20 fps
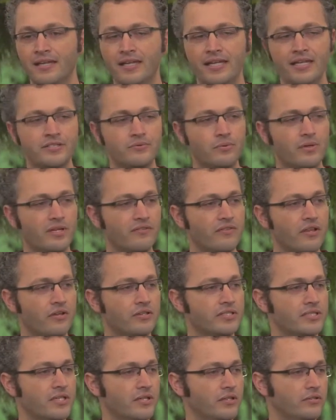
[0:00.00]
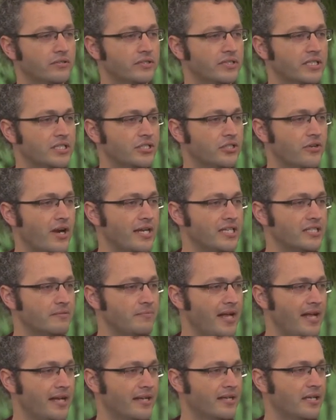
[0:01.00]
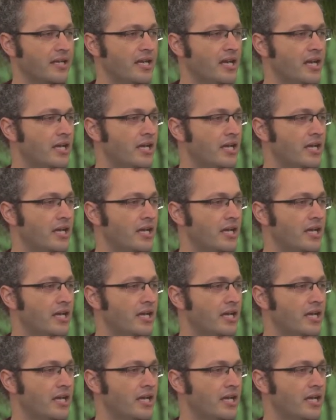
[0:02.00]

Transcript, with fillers: Each one of those cells can trace back